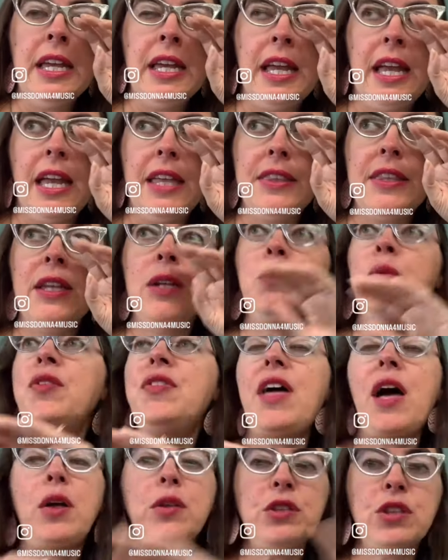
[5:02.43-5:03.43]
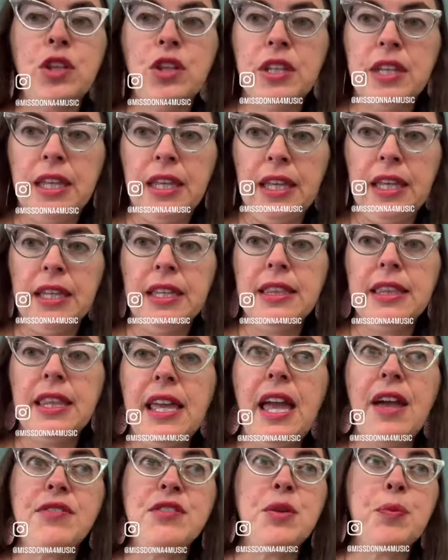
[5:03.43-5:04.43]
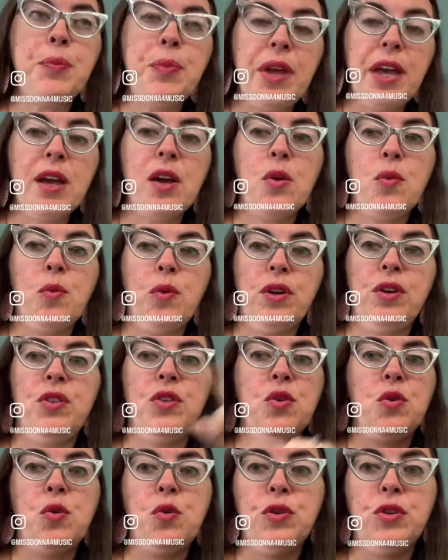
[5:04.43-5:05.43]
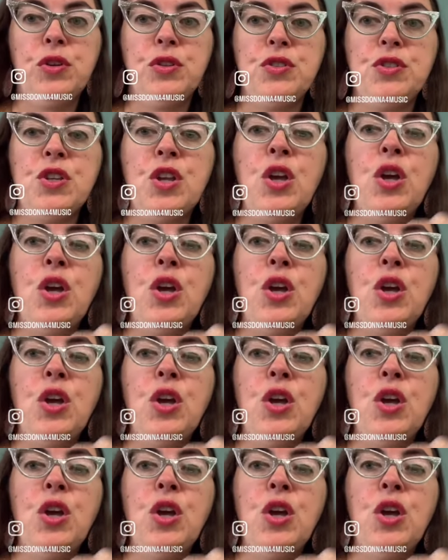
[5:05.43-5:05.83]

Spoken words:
and then without looking, they to pick one of the corners.